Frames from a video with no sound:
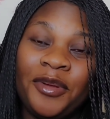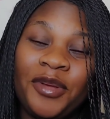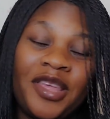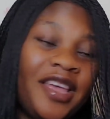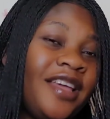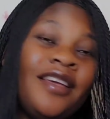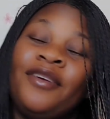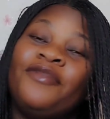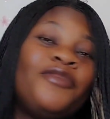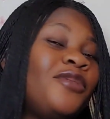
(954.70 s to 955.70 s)
Okay,
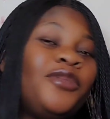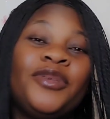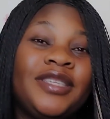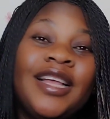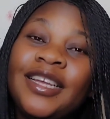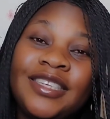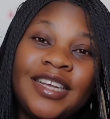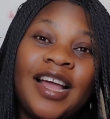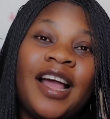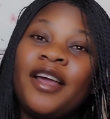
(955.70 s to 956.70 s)
for those in
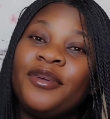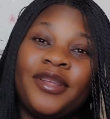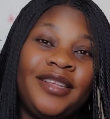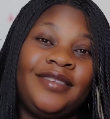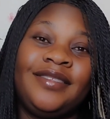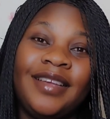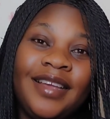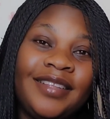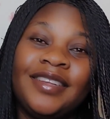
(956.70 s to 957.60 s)
Asia, United States,